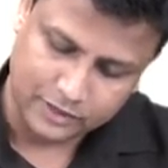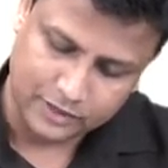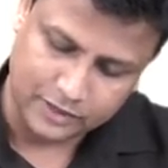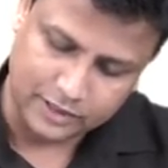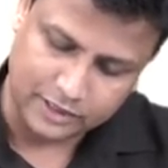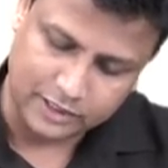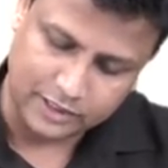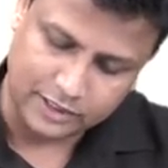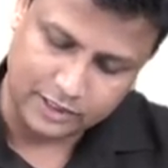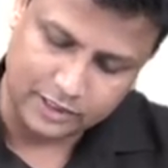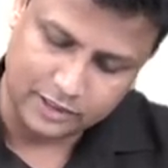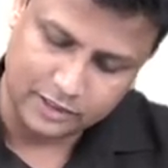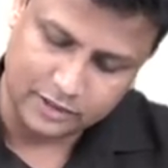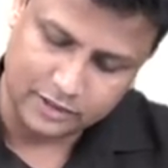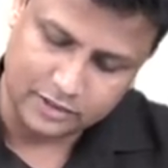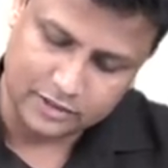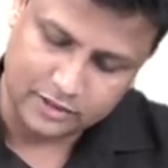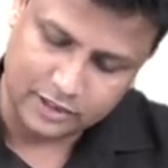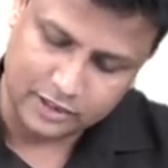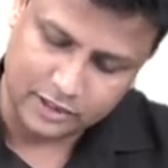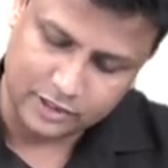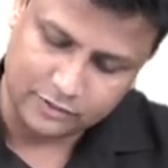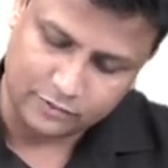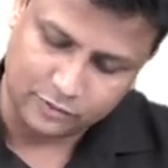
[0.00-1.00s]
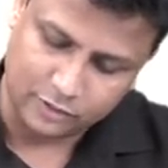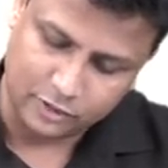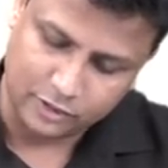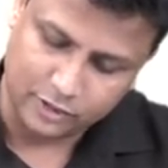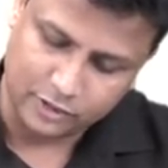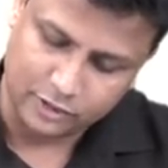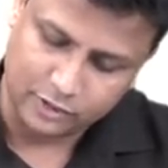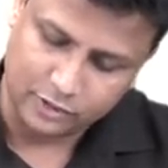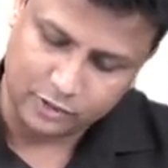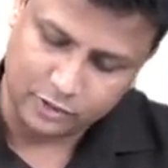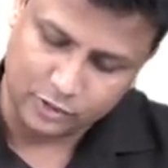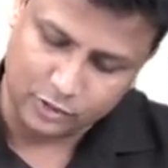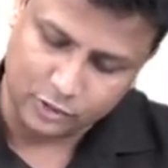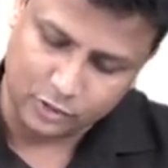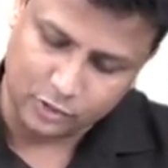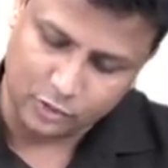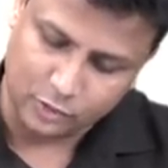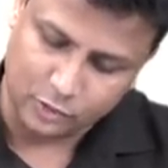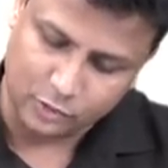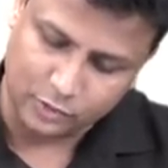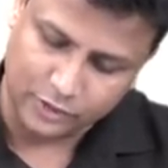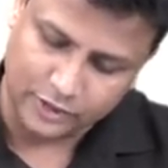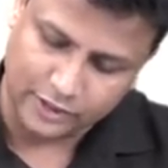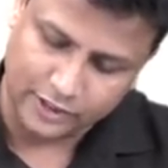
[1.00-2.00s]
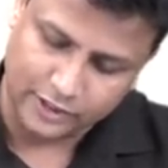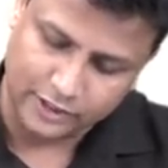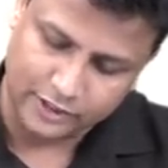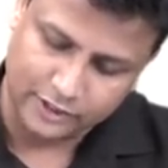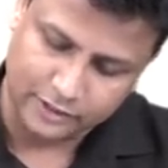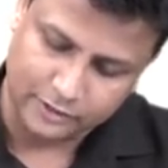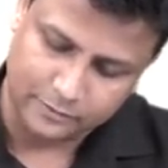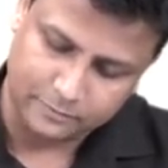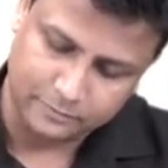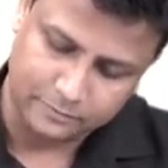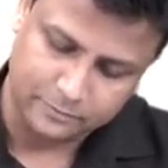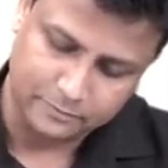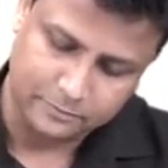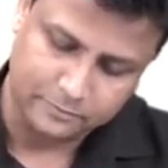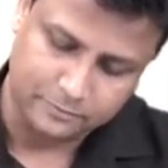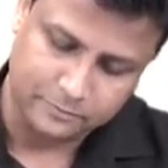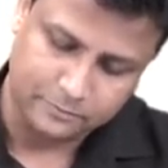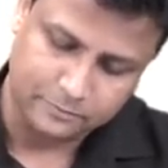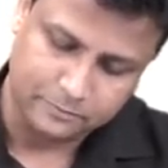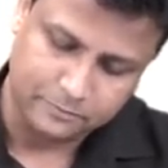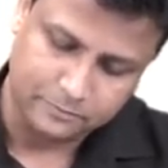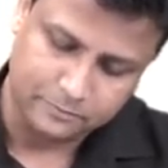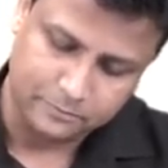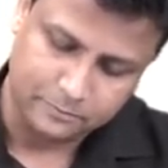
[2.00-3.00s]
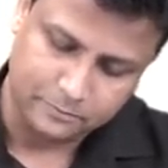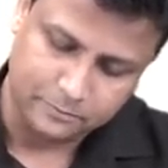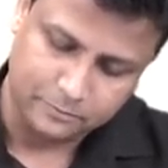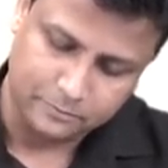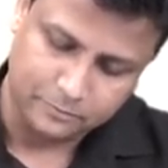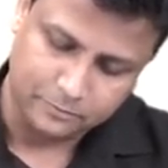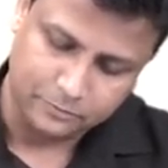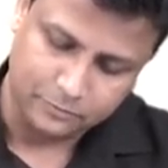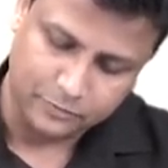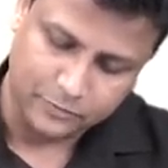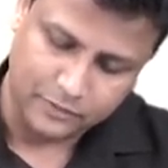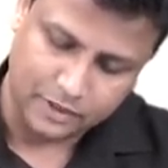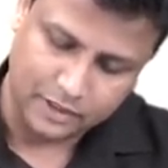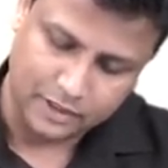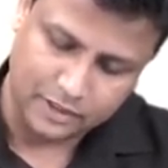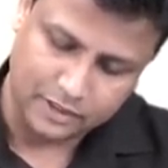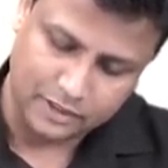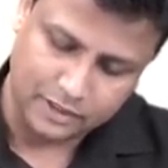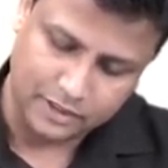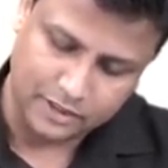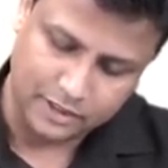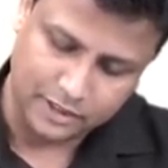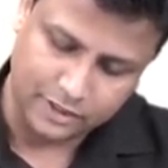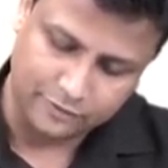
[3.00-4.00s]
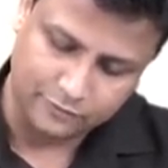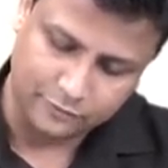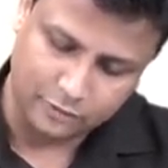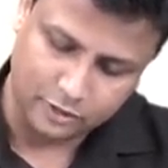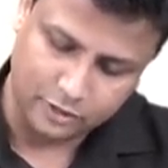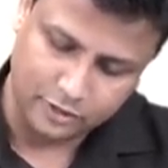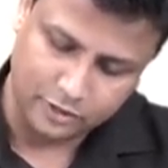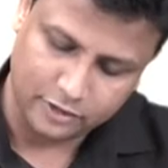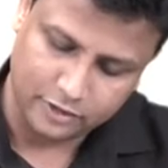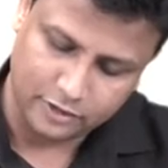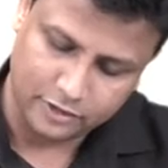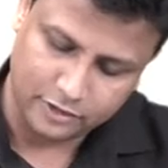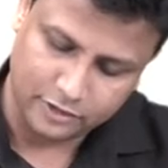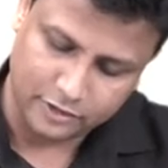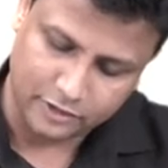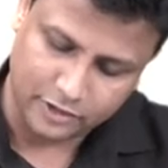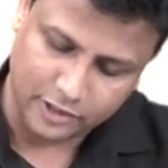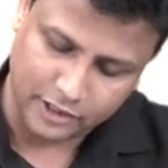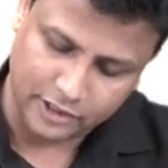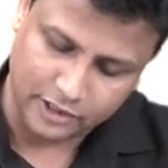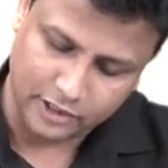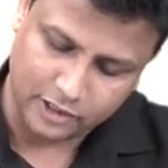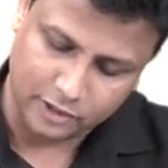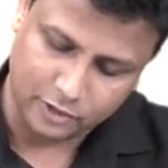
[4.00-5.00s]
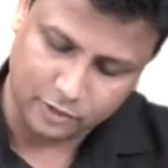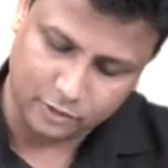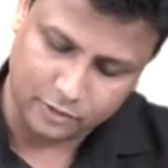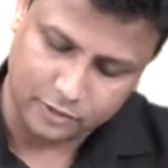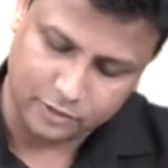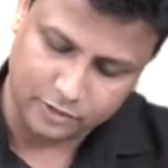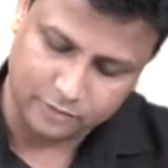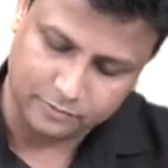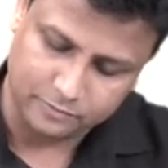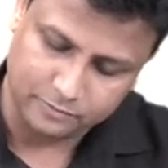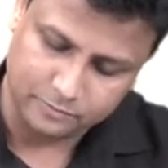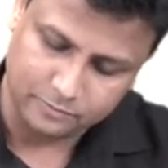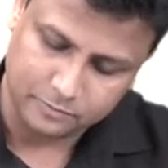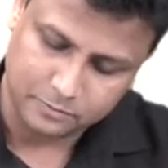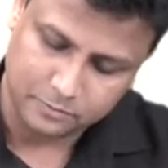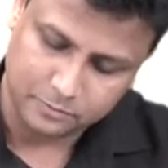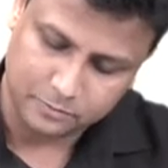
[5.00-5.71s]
then L here stands for lunate and then T for triquetrum